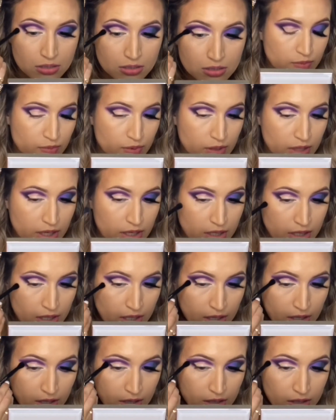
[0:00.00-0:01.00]

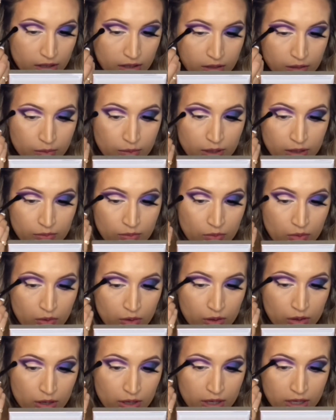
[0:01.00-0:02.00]
Blending a little bit more.